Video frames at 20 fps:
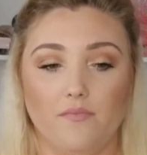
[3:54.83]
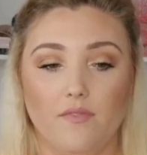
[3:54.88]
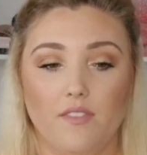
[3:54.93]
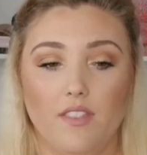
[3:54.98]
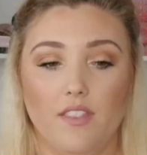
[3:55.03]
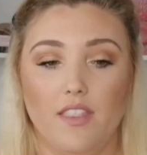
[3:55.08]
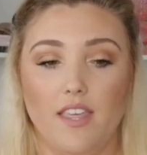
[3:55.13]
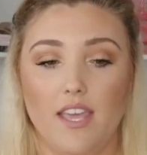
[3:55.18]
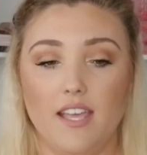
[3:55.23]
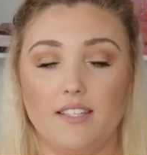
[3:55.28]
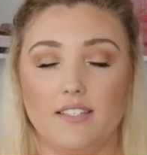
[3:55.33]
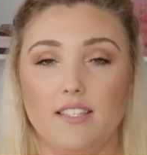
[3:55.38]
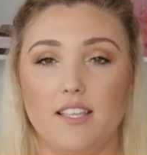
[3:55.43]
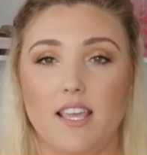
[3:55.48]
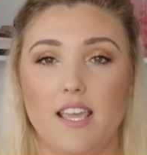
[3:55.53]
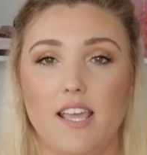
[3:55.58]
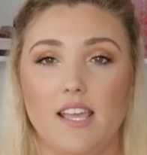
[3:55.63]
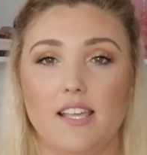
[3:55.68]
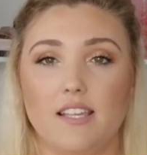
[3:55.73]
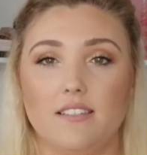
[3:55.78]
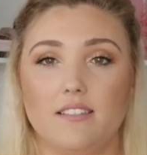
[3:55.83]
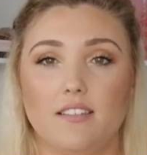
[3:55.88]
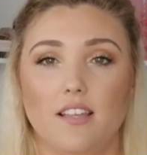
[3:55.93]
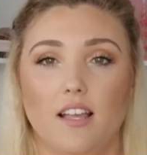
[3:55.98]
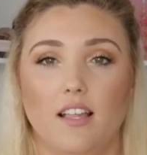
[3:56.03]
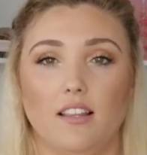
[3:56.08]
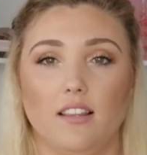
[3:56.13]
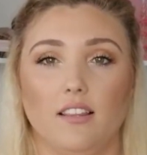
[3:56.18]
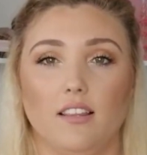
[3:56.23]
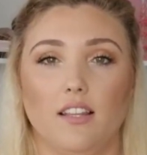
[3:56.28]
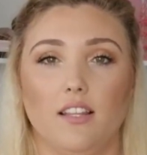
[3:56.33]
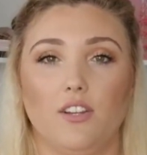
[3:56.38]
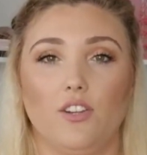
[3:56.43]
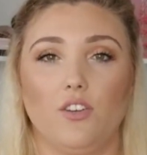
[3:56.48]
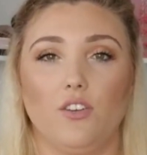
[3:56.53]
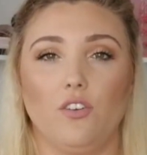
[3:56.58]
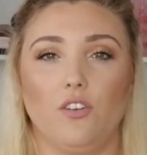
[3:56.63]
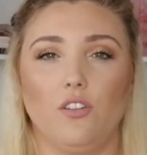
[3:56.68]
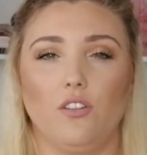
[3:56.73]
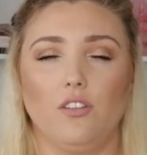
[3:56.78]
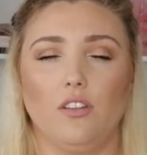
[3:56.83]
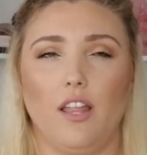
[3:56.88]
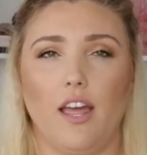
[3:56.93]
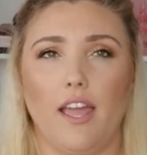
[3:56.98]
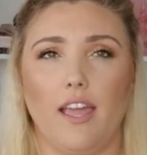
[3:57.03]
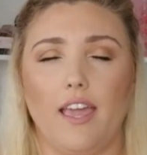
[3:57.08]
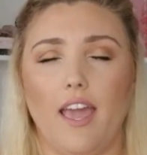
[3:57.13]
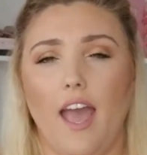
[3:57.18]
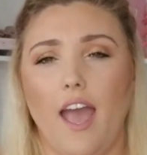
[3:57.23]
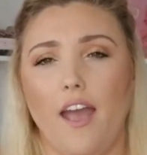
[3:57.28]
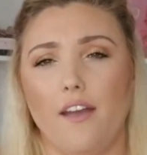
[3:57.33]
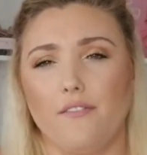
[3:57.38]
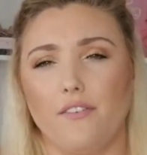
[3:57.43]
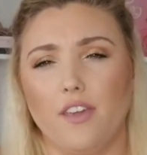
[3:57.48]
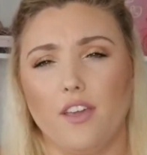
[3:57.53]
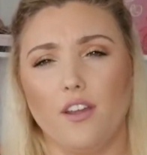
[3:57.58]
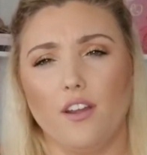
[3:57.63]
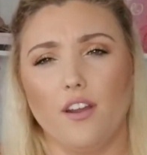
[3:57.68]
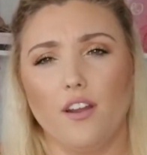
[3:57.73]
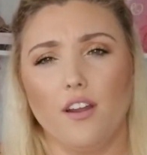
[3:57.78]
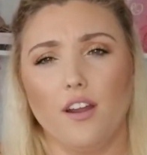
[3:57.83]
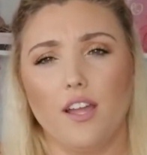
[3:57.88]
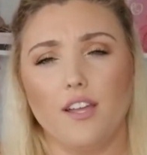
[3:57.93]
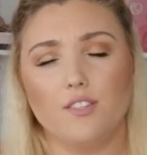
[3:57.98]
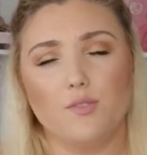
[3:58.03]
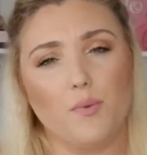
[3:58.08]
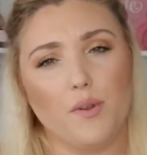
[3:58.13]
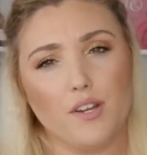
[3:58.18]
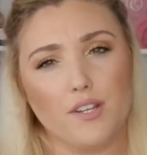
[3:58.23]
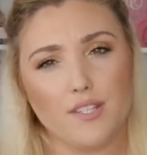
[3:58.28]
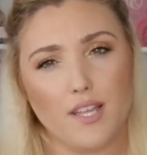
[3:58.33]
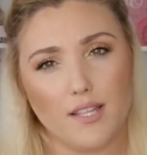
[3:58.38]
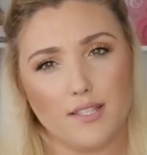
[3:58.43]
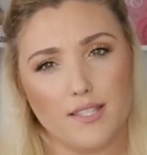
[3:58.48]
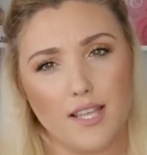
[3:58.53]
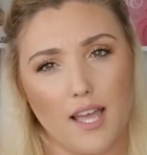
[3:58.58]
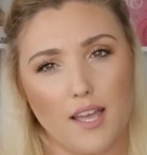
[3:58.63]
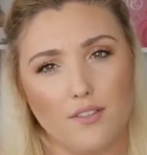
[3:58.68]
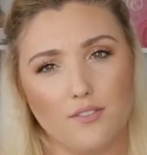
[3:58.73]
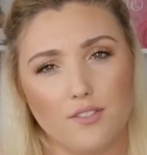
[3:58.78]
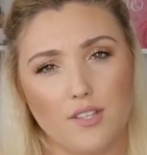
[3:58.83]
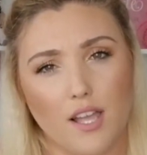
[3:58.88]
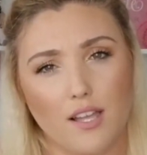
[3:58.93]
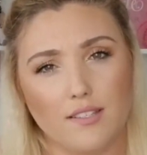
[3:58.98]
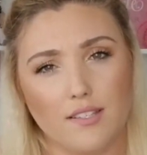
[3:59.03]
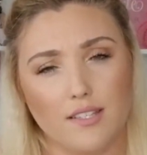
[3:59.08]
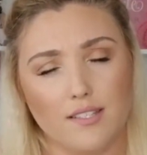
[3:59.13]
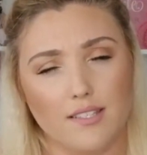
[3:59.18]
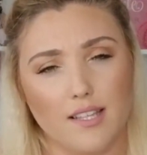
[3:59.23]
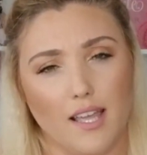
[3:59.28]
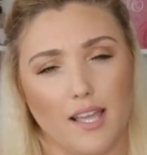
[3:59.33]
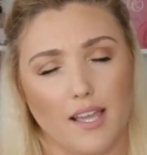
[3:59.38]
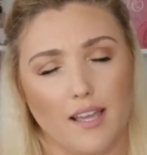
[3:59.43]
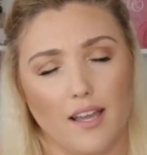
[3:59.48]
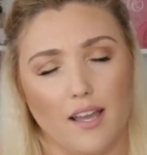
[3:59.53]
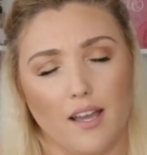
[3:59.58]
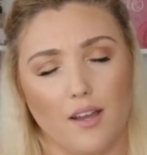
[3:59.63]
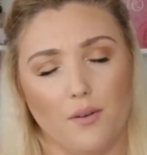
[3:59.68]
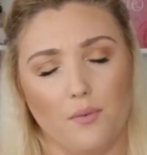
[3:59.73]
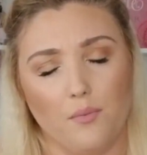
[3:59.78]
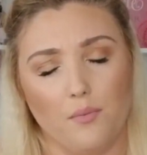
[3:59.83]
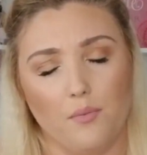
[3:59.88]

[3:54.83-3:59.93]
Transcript: This is a little like heavier, as weird as that sounds, because it's like a